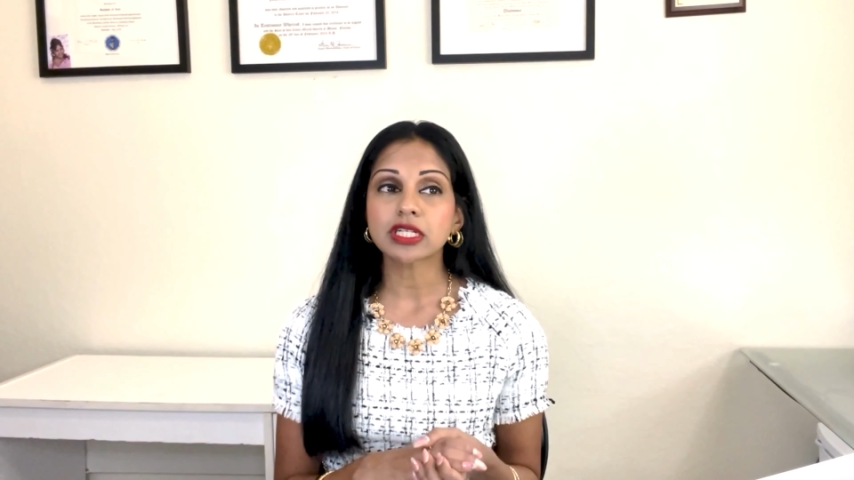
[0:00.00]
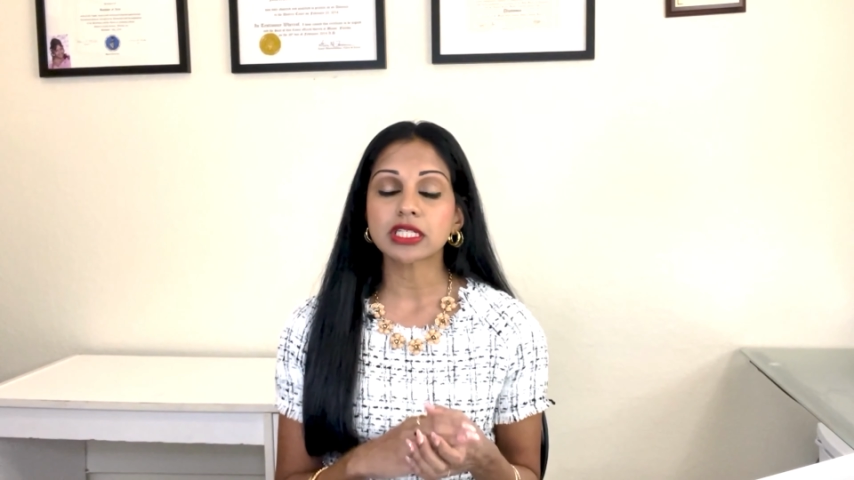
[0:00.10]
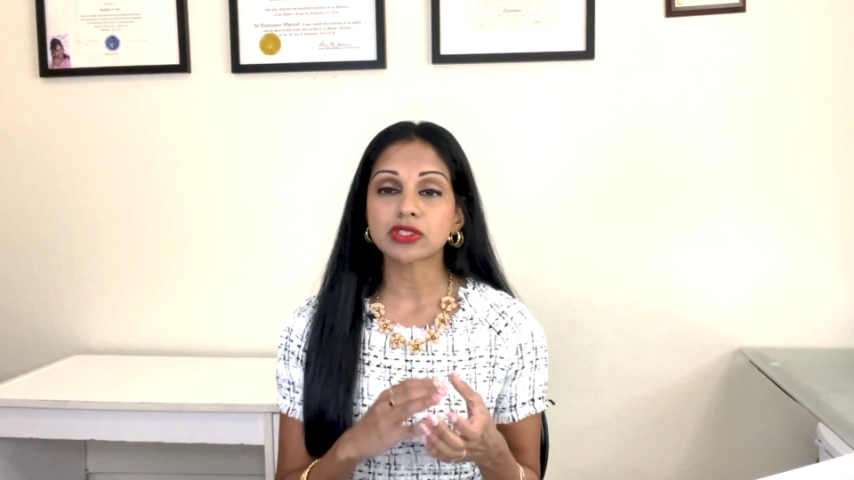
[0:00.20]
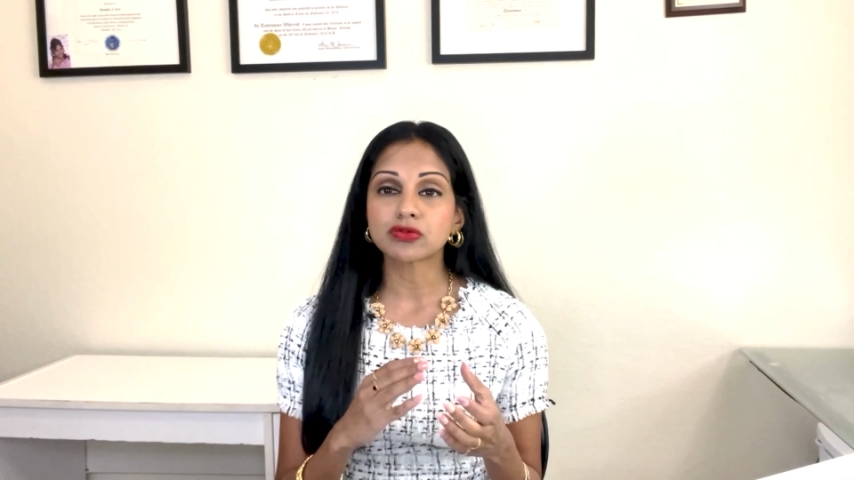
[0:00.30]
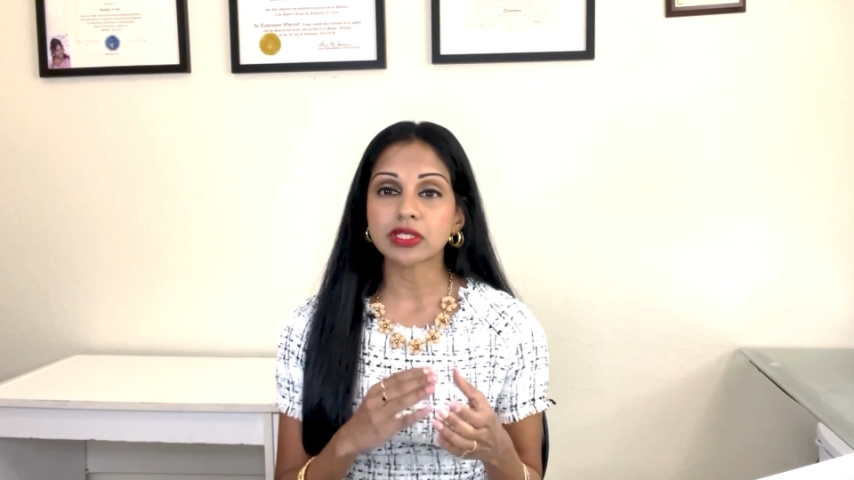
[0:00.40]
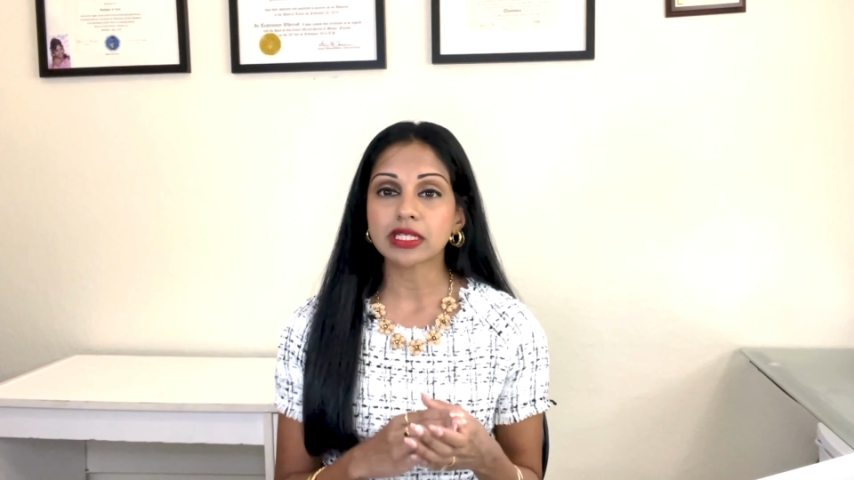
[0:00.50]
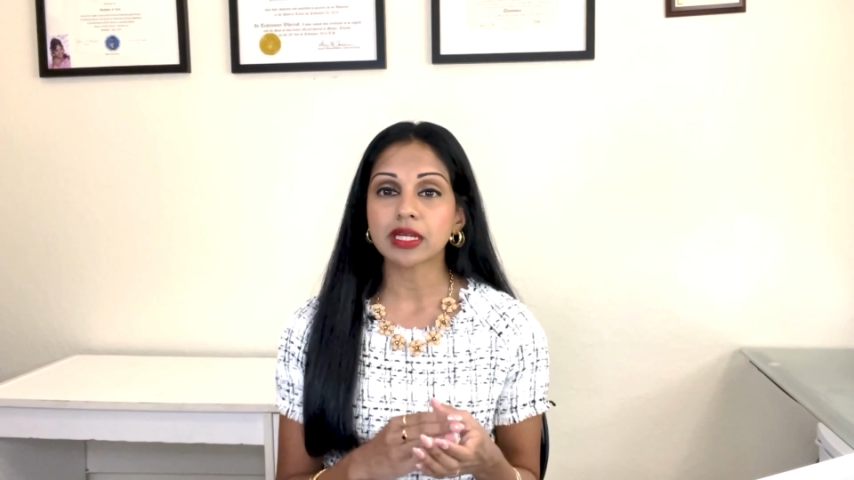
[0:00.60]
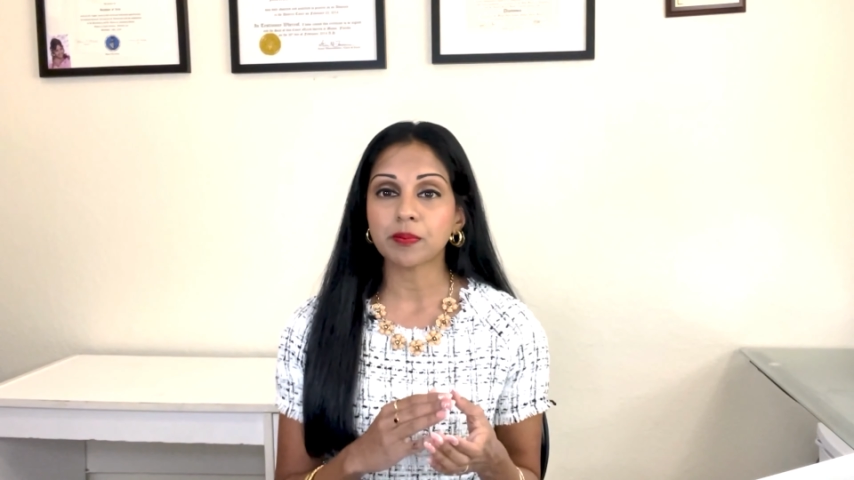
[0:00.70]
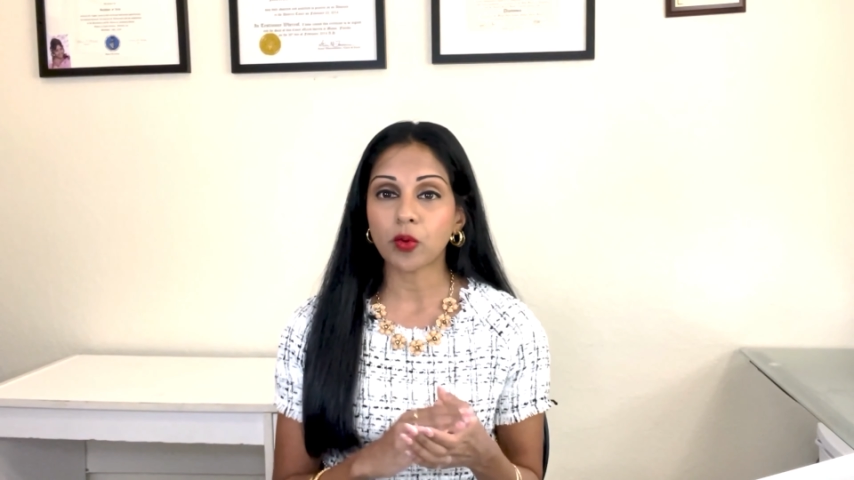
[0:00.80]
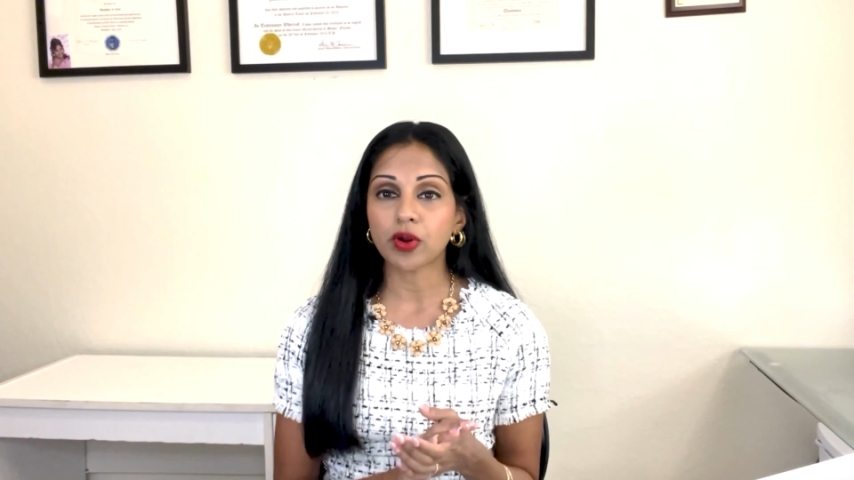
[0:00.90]
is really
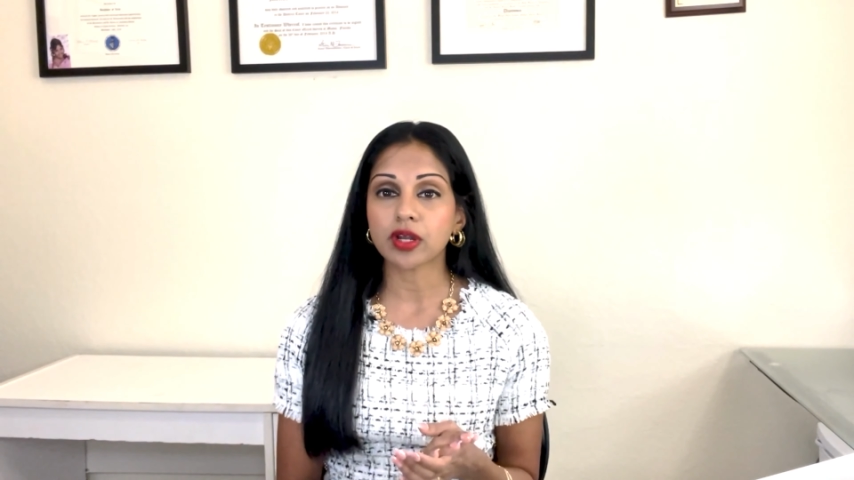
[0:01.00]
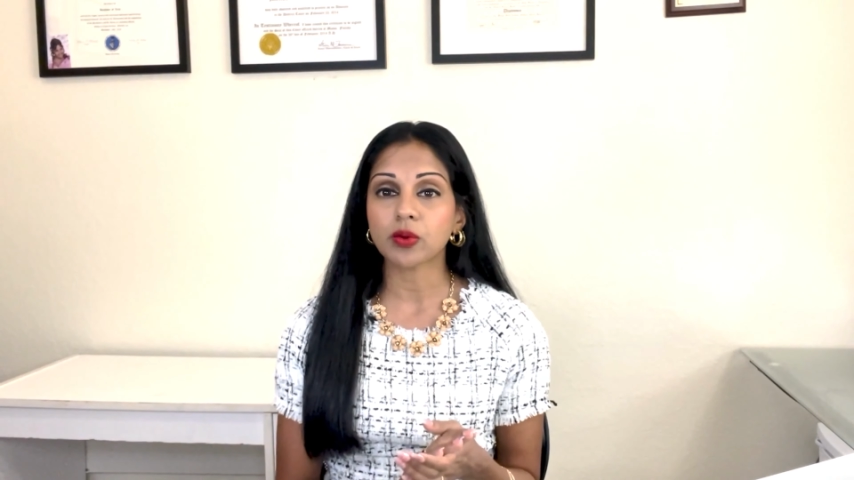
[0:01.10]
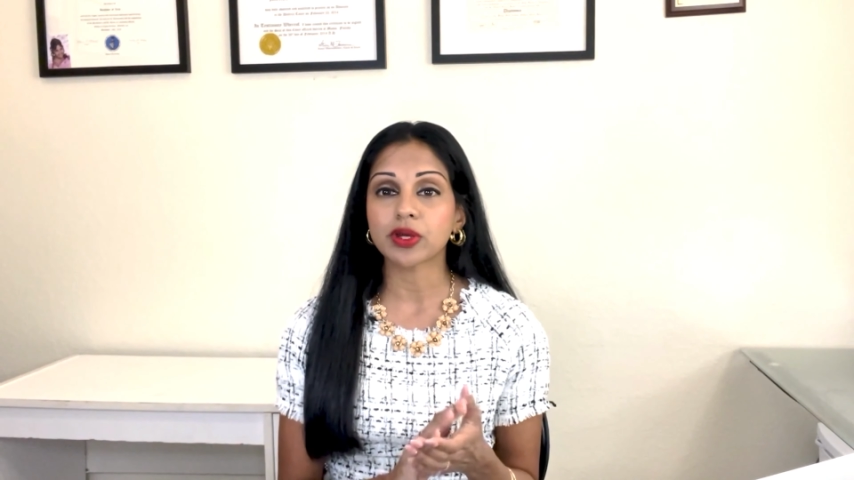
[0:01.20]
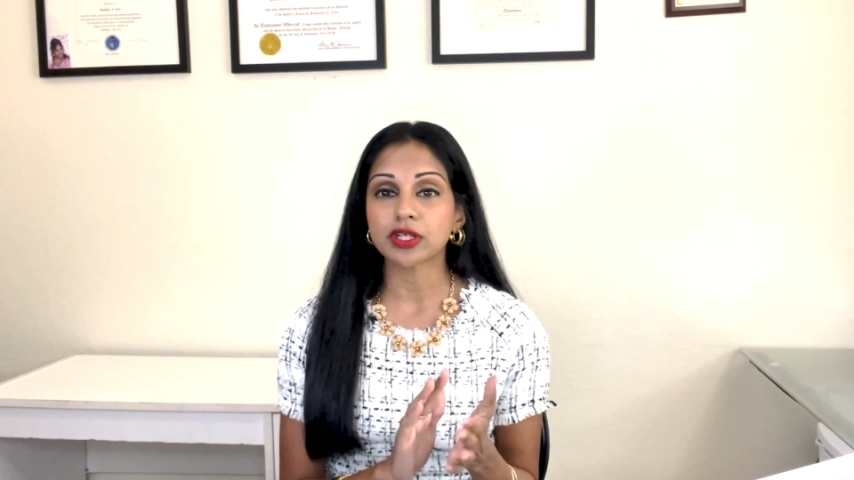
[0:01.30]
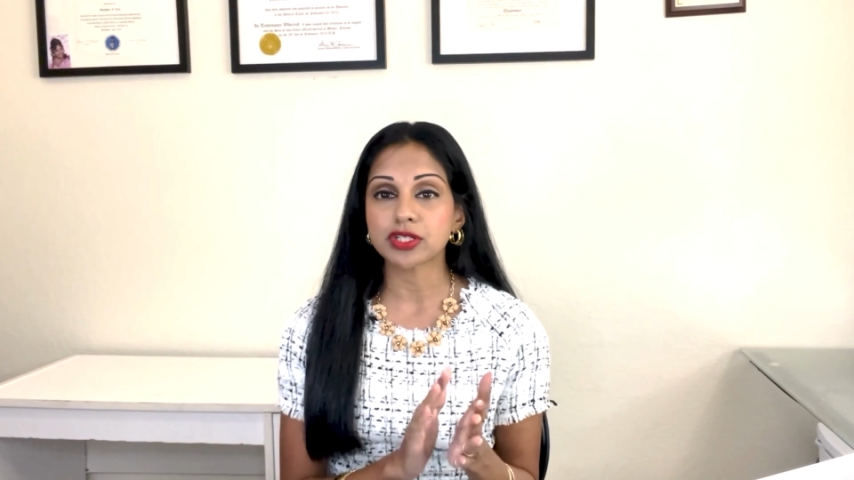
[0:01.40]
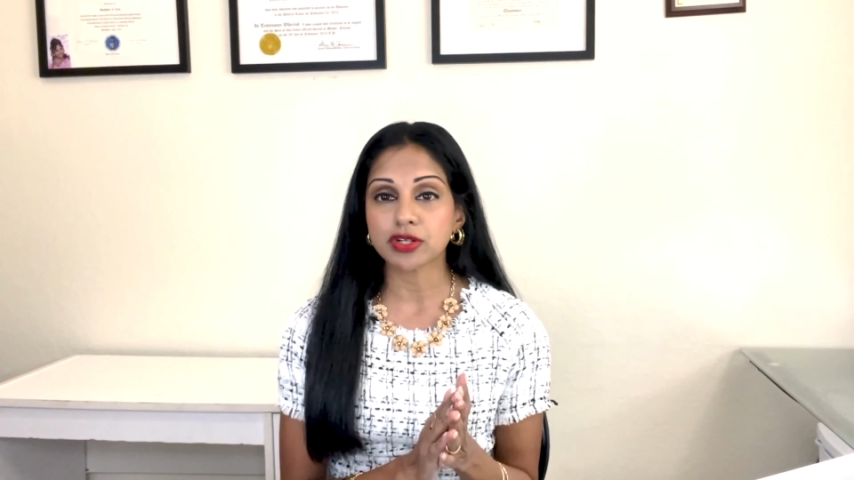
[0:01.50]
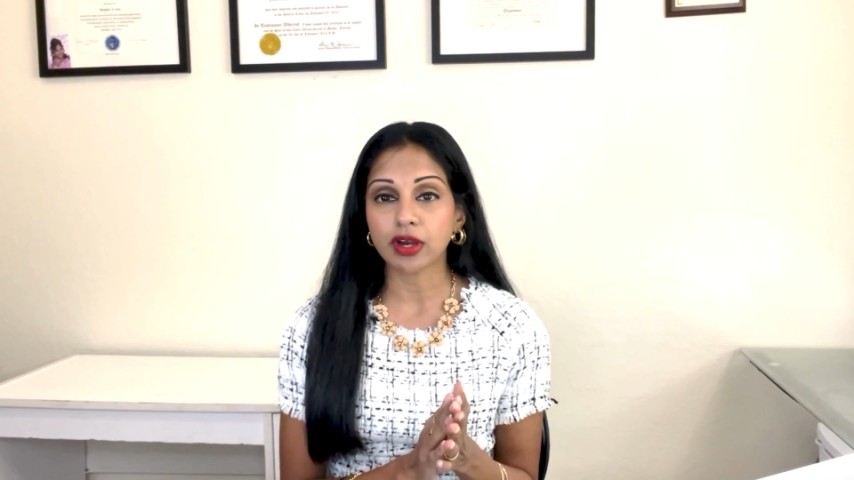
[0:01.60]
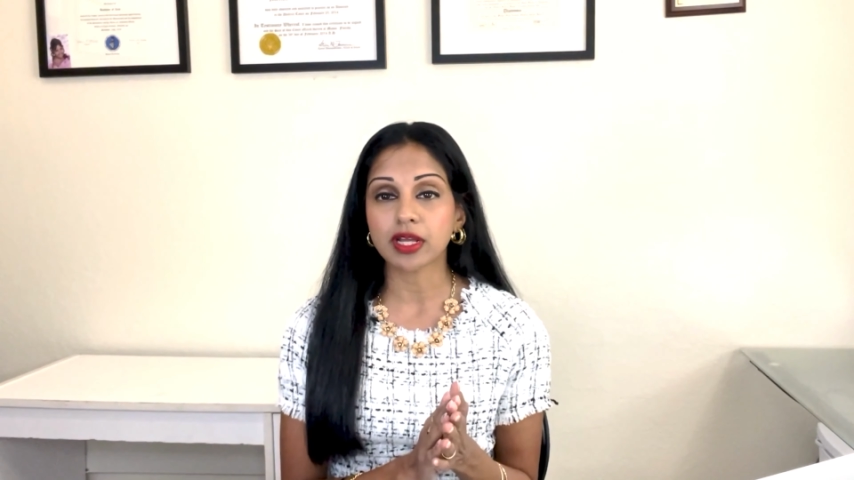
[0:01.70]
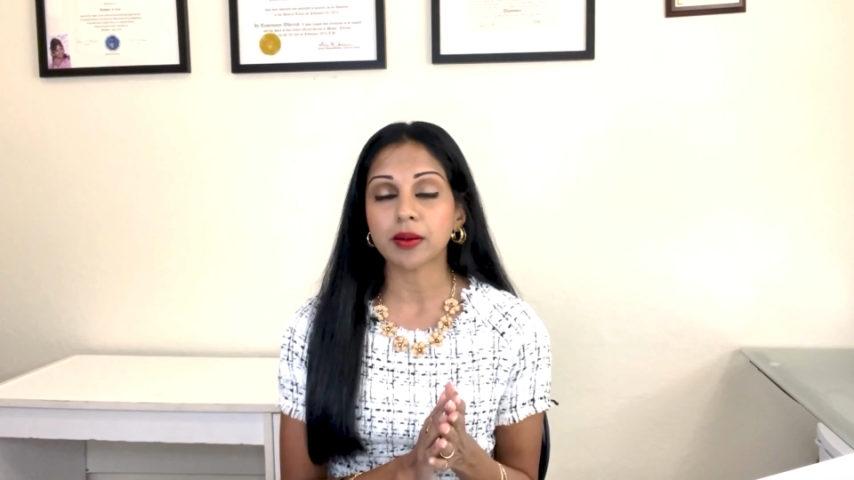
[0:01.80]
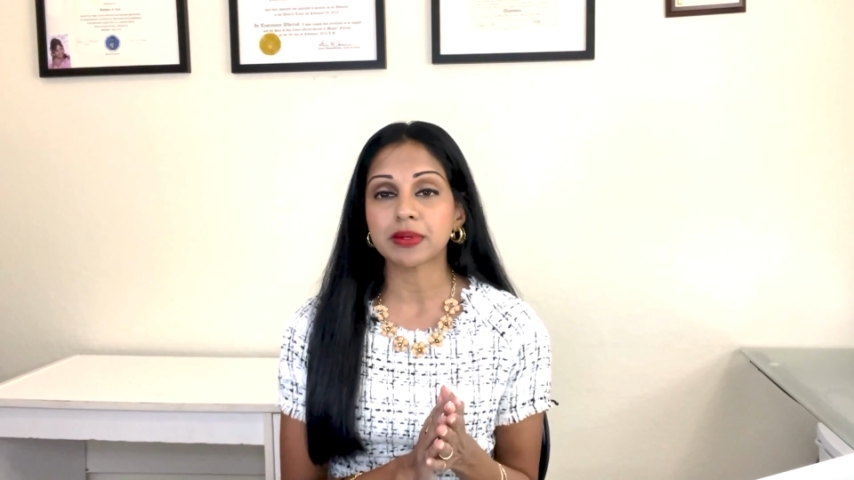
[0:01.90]
important when you're
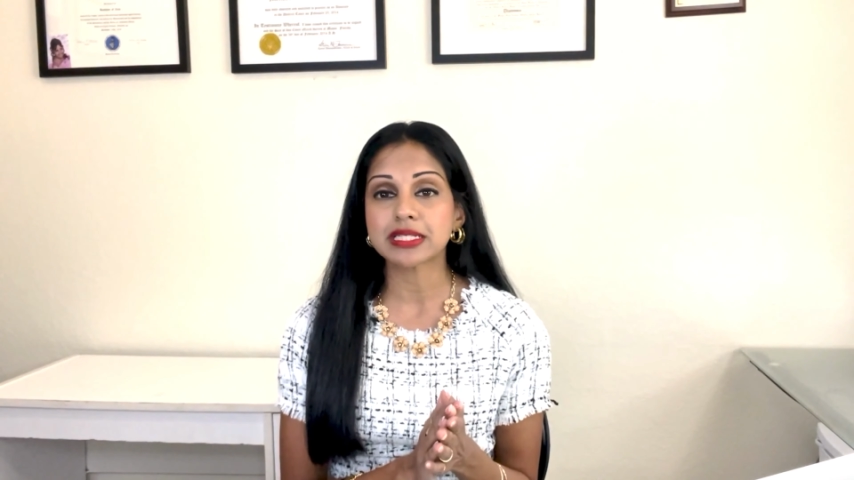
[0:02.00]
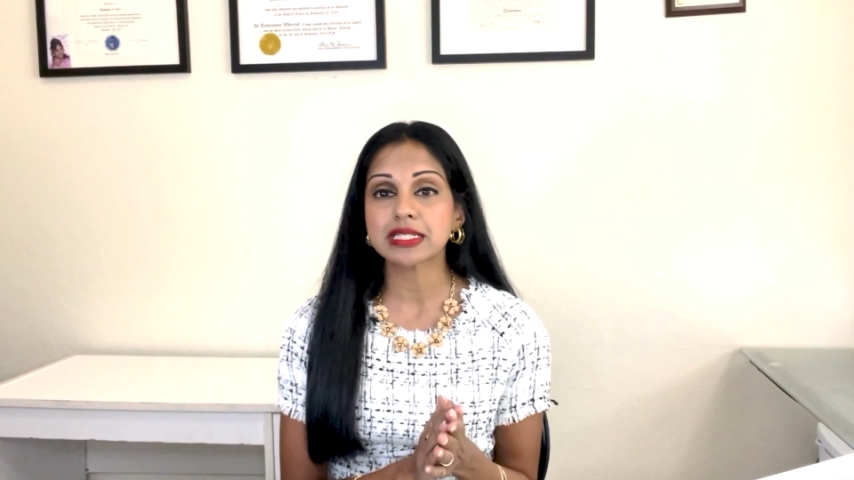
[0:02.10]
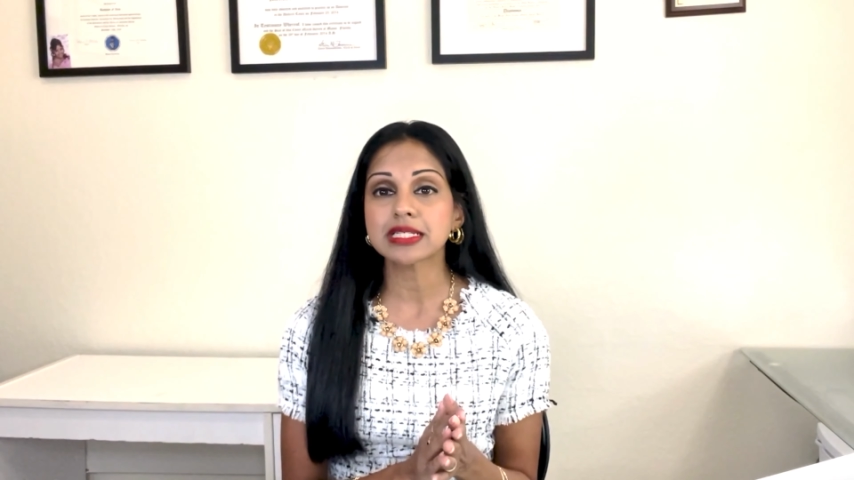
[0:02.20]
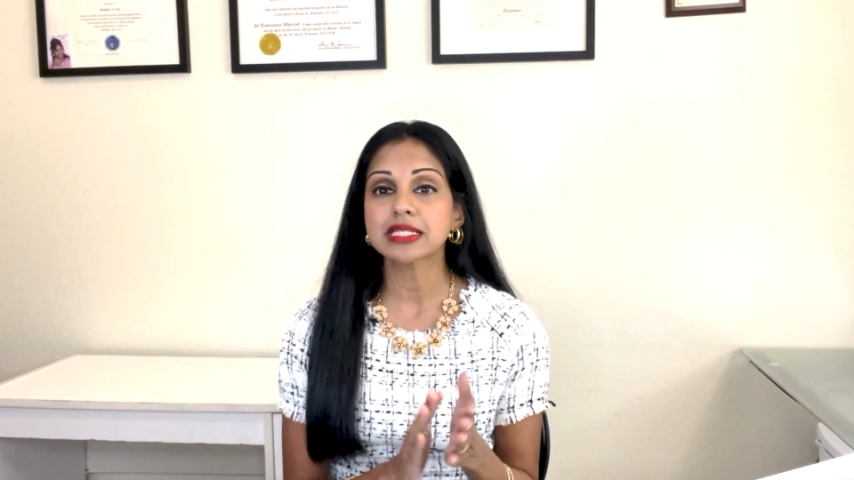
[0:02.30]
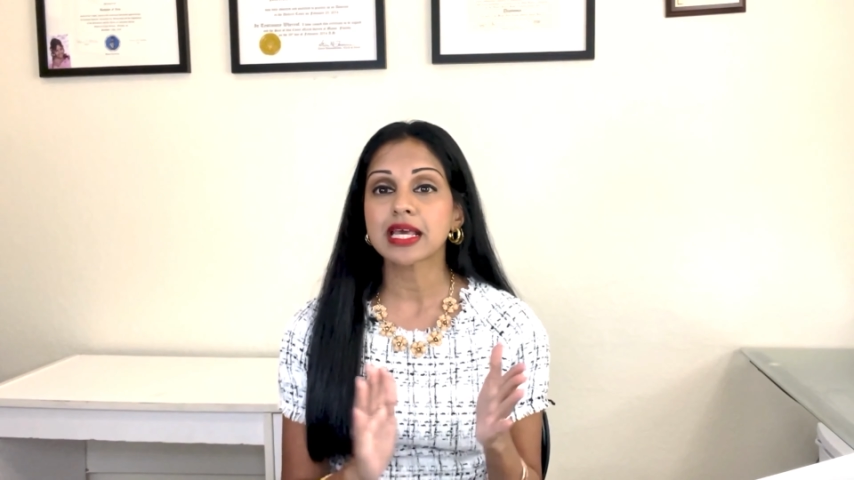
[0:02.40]
starting a business,